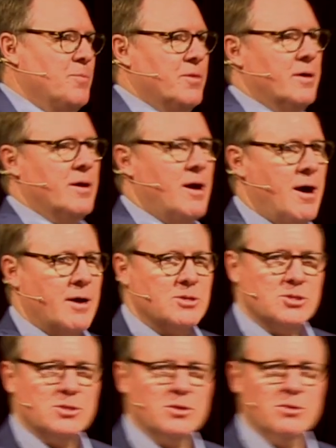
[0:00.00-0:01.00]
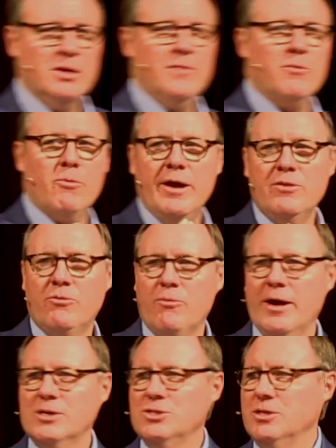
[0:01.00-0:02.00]
the ox in the right
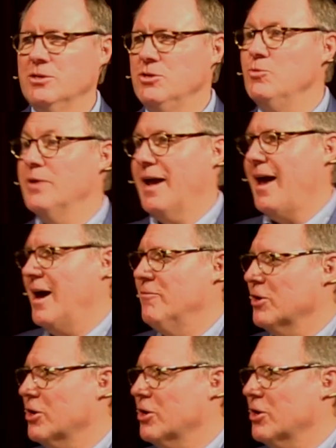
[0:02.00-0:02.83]
direction, you would have a